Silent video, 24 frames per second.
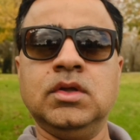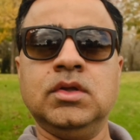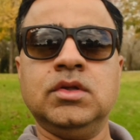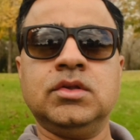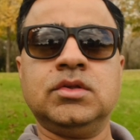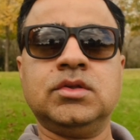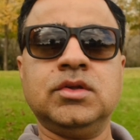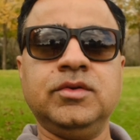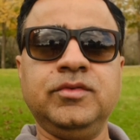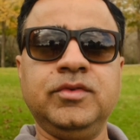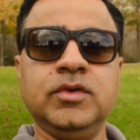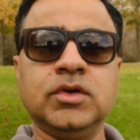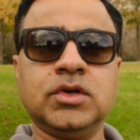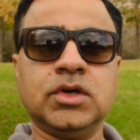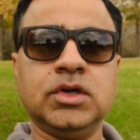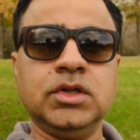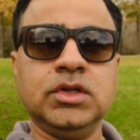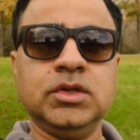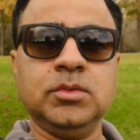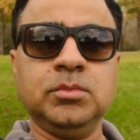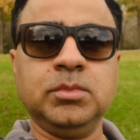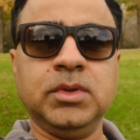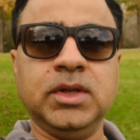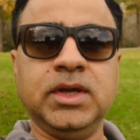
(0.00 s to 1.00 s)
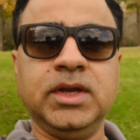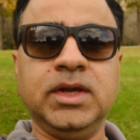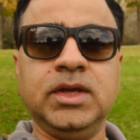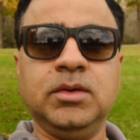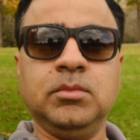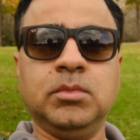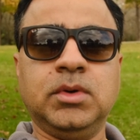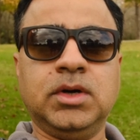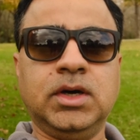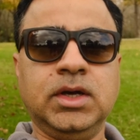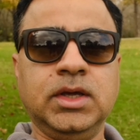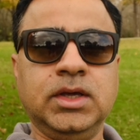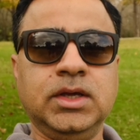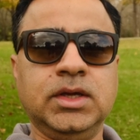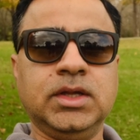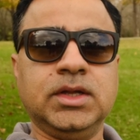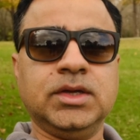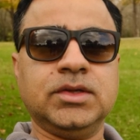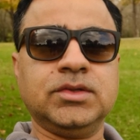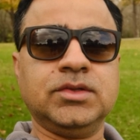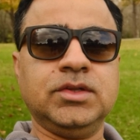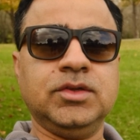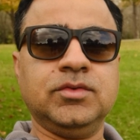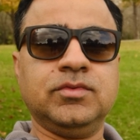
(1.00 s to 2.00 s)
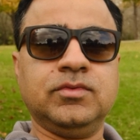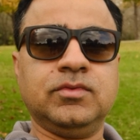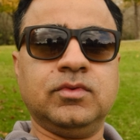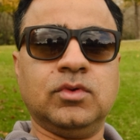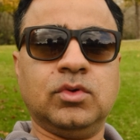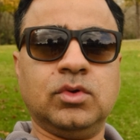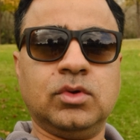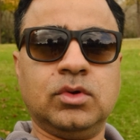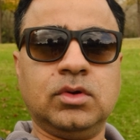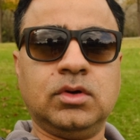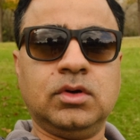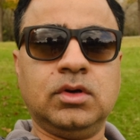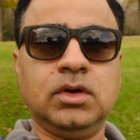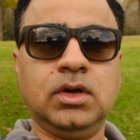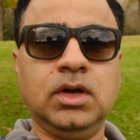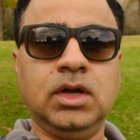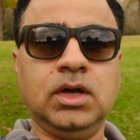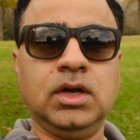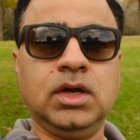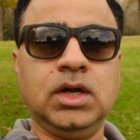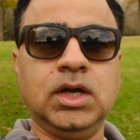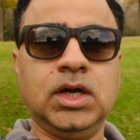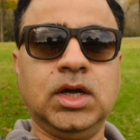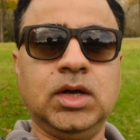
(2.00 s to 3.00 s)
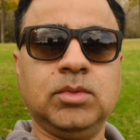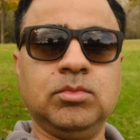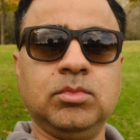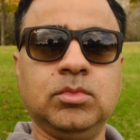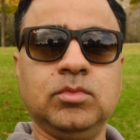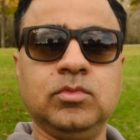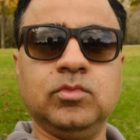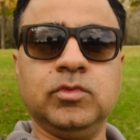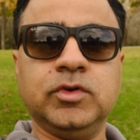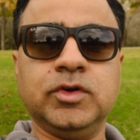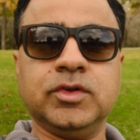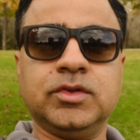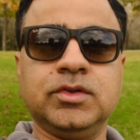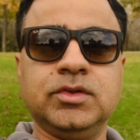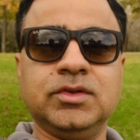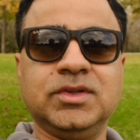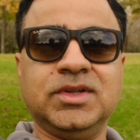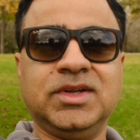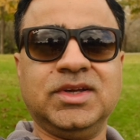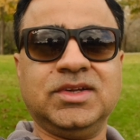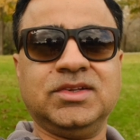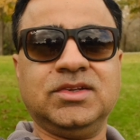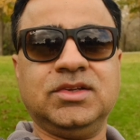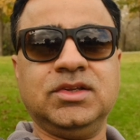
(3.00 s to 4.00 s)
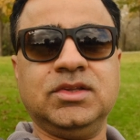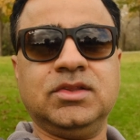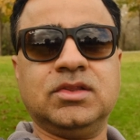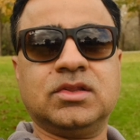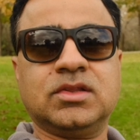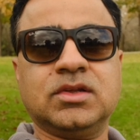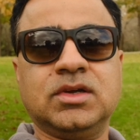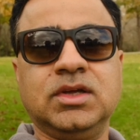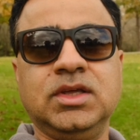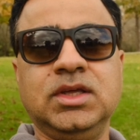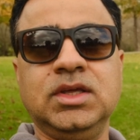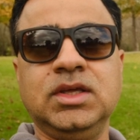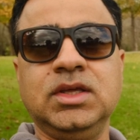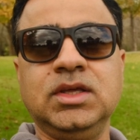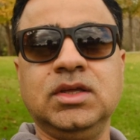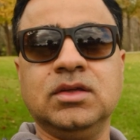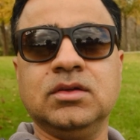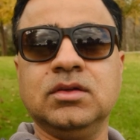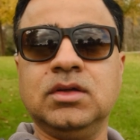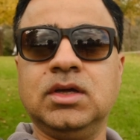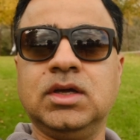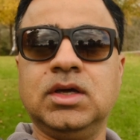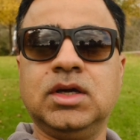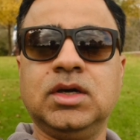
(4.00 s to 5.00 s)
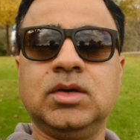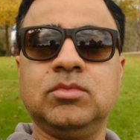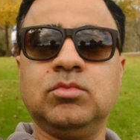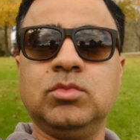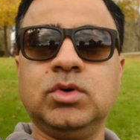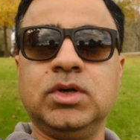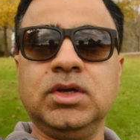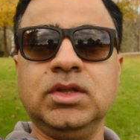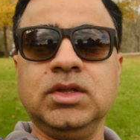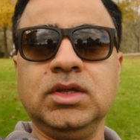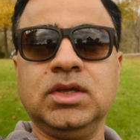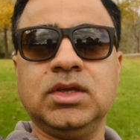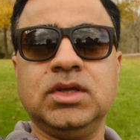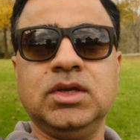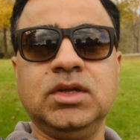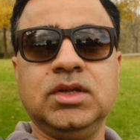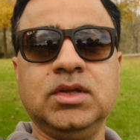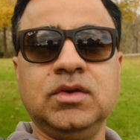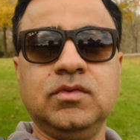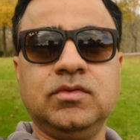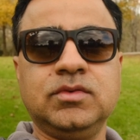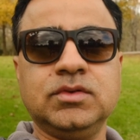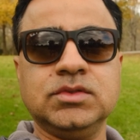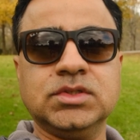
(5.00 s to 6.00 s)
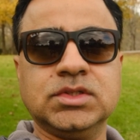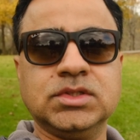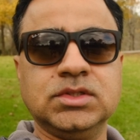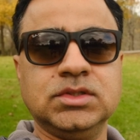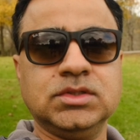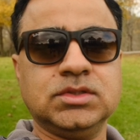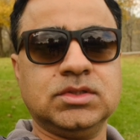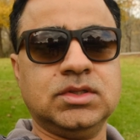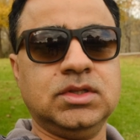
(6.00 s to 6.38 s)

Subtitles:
So if you're contemplating buying an X-T4 versus an X-T3, what are the key differences?